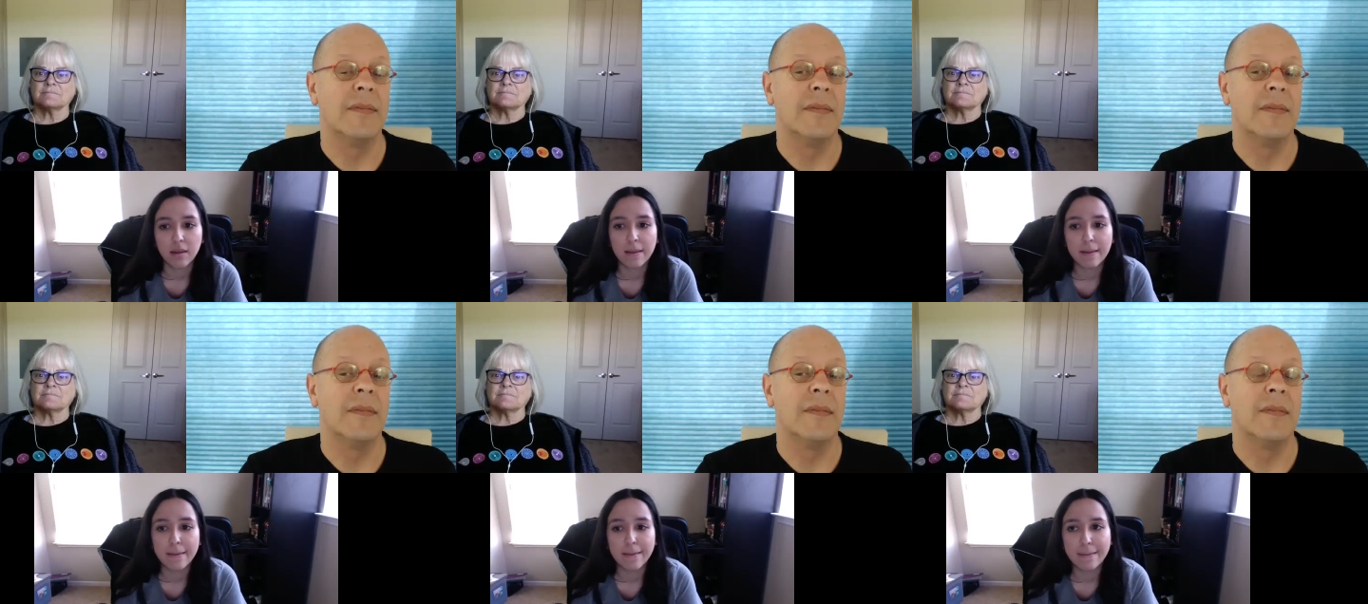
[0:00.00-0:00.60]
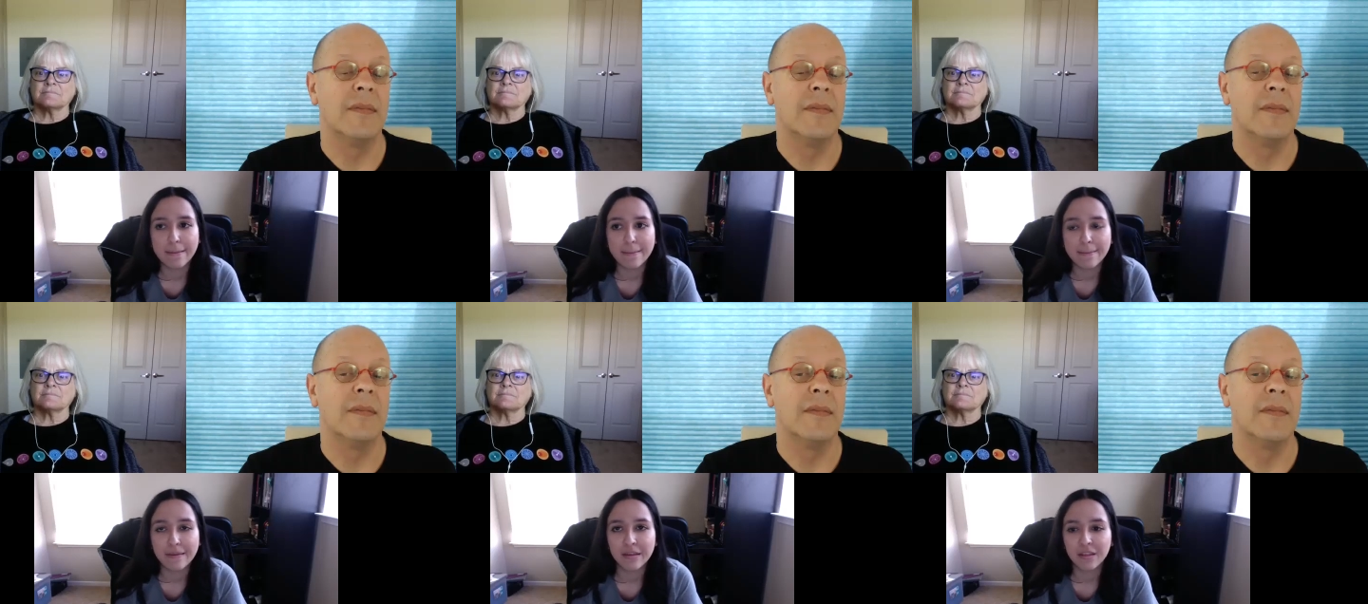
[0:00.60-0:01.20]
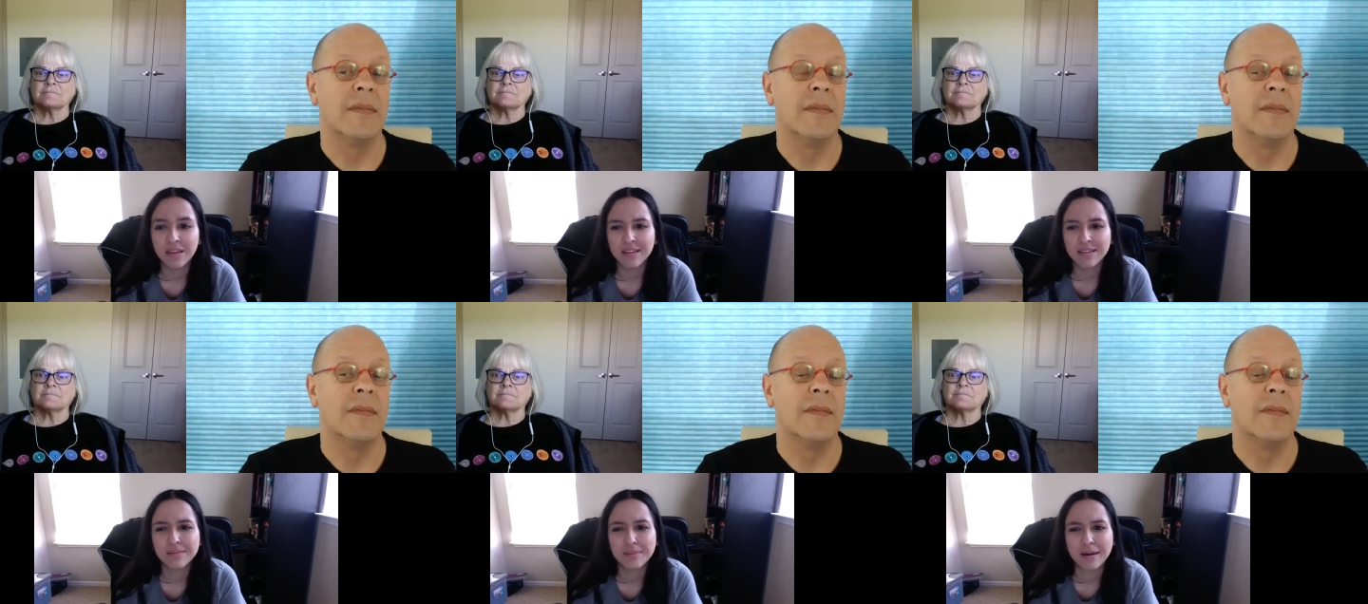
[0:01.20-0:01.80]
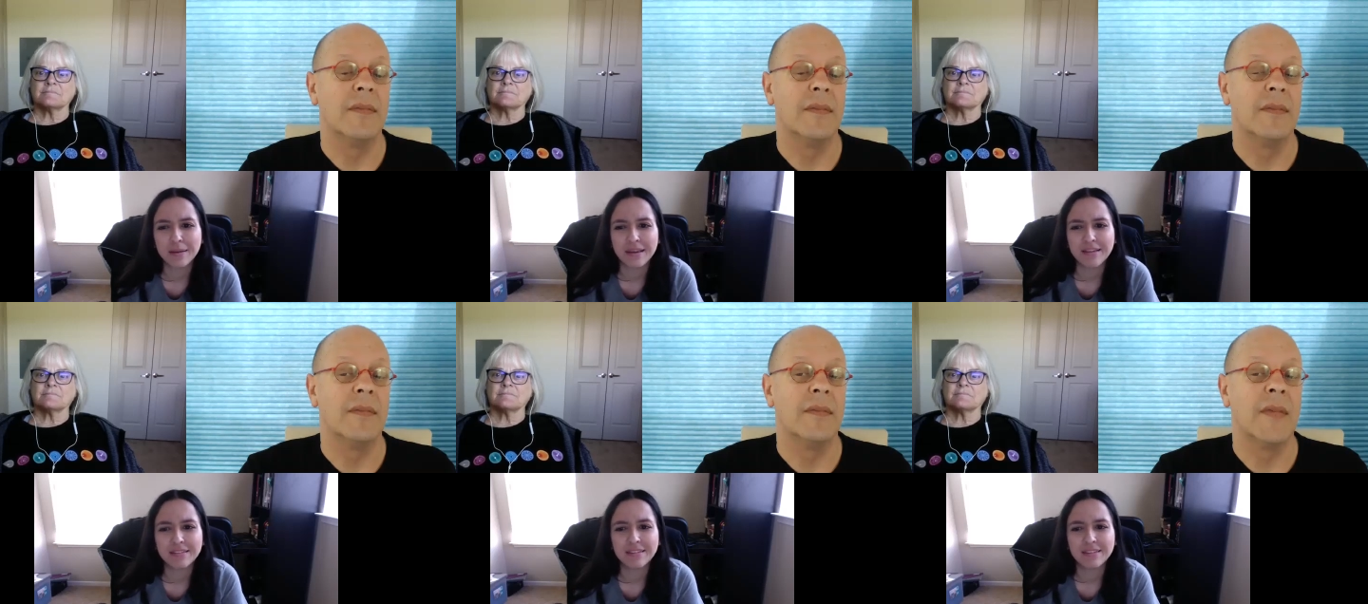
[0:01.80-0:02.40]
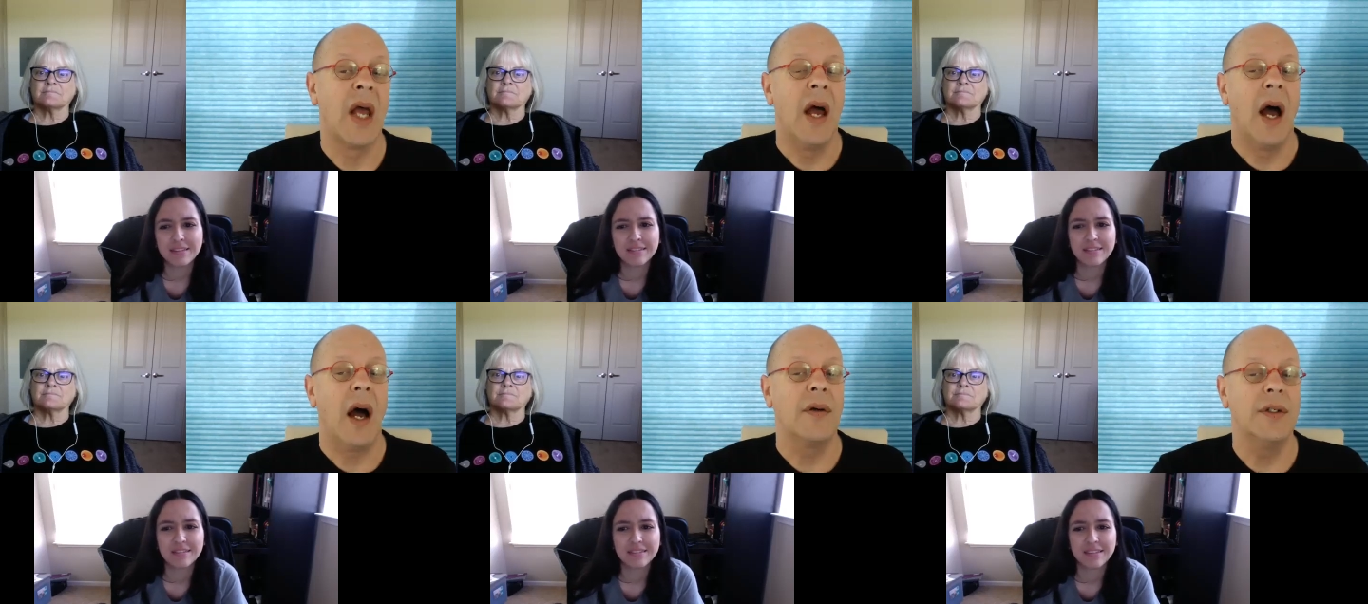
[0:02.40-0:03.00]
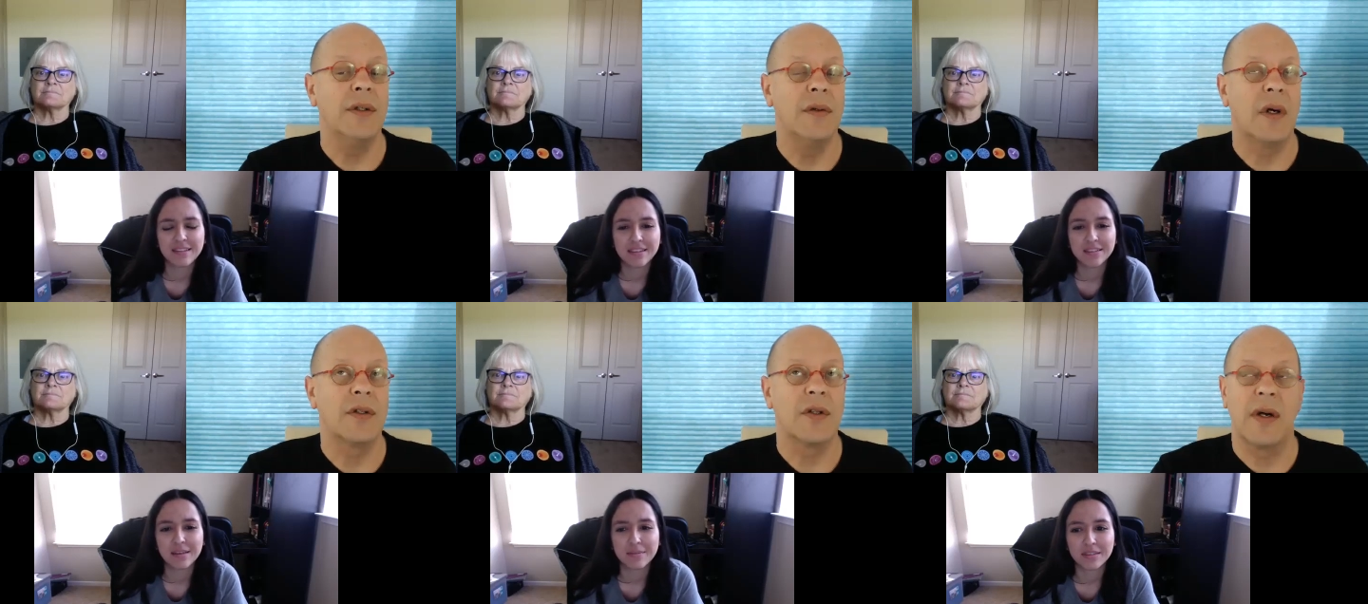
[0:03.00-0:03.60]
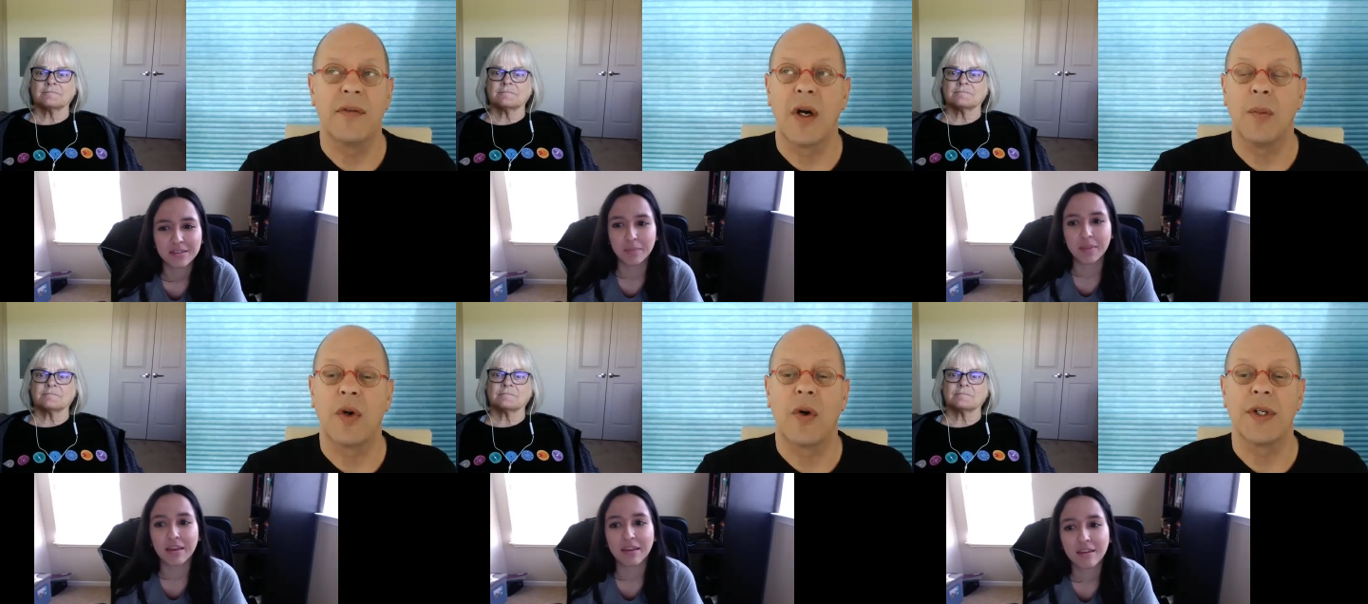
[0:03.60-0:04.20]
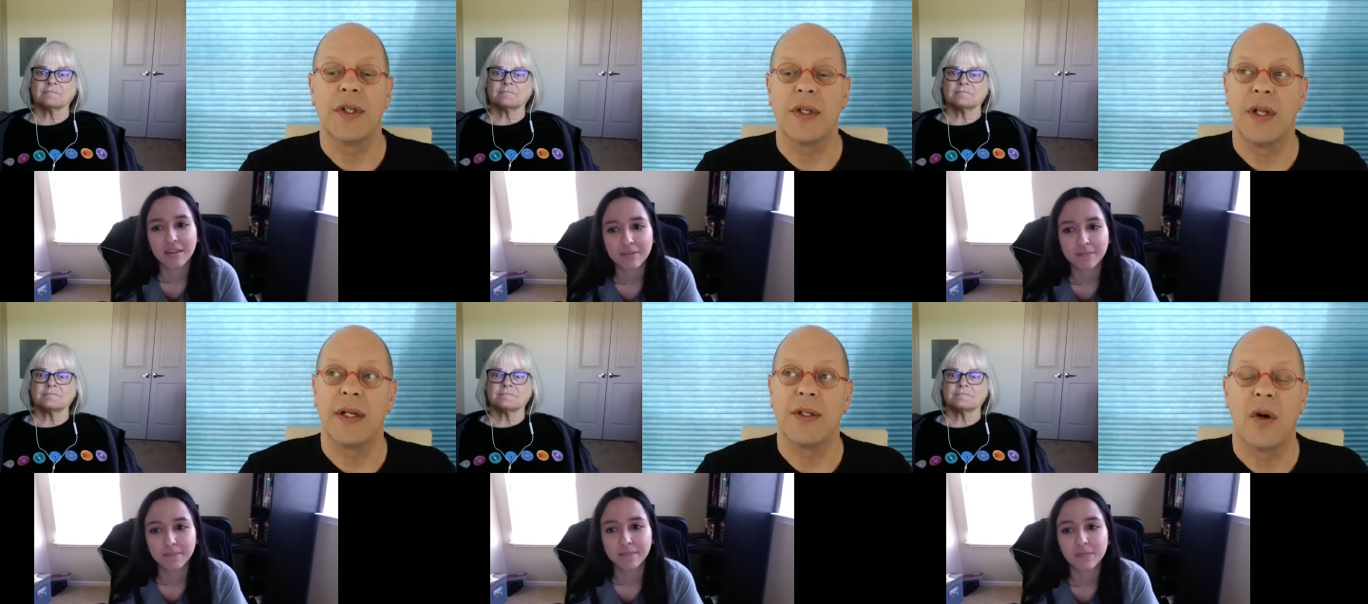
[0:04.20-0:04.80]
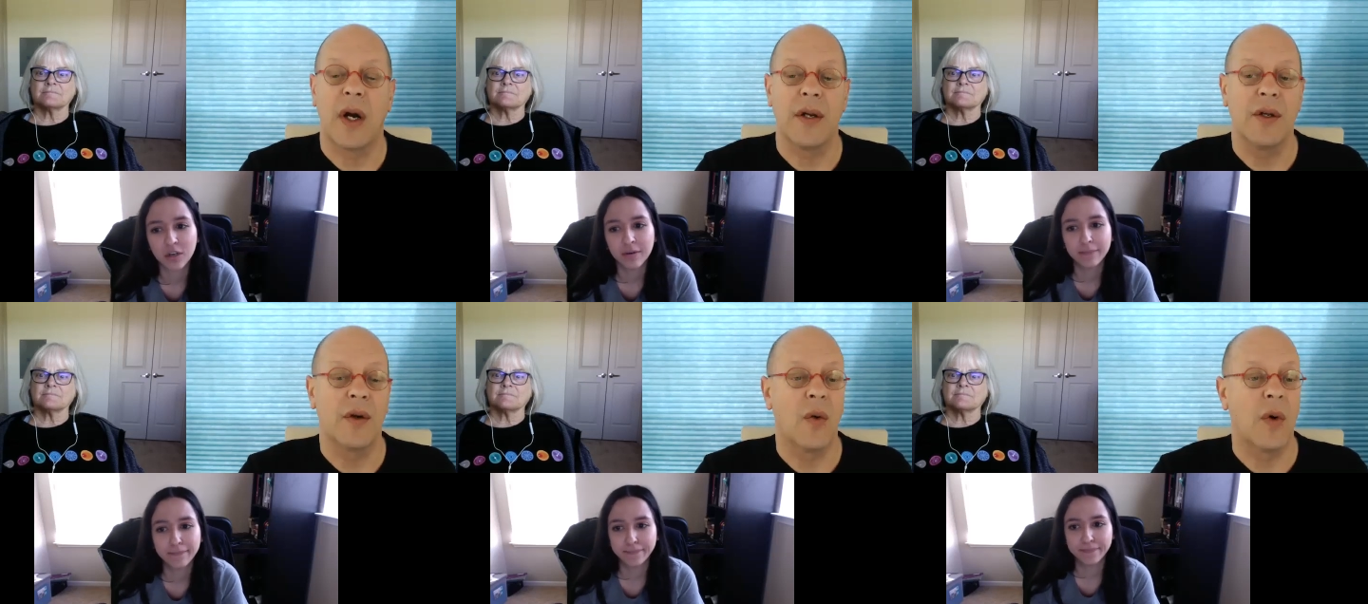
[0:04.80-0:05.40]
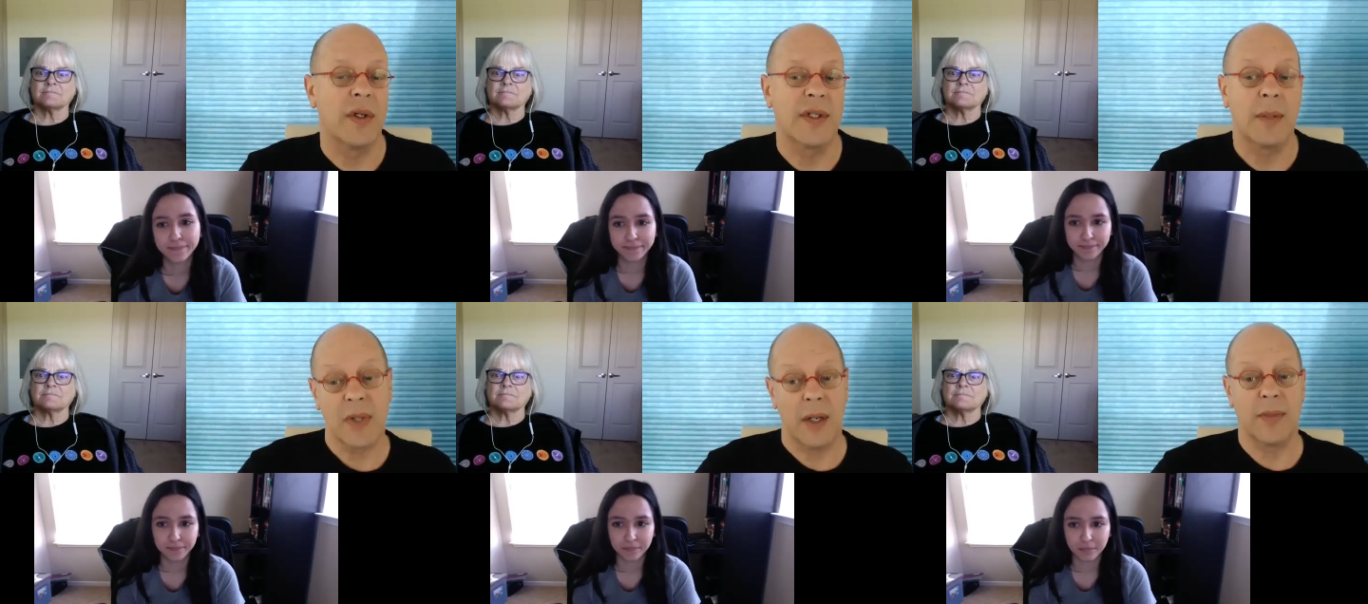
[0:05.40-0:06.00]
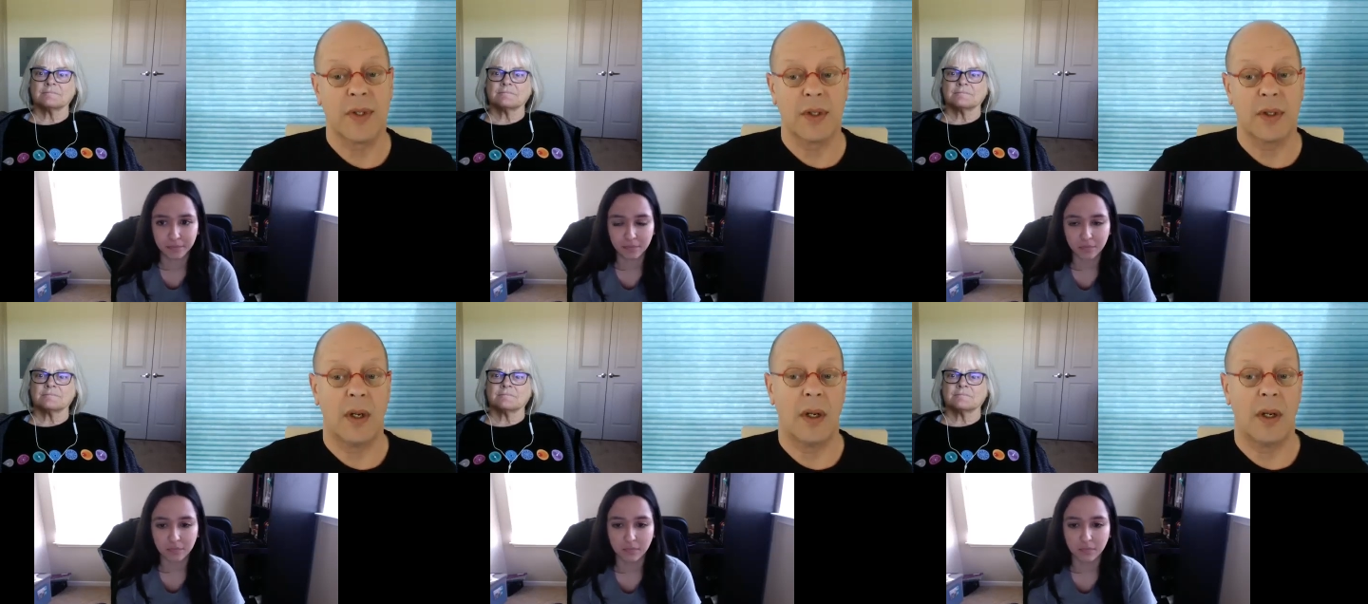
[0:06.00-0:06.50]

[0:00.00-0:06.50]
Speaker 1: I think that's about it.
Speaker 2: How do you, so I have a couple of questions on that. So how do you coordinate? Sometimes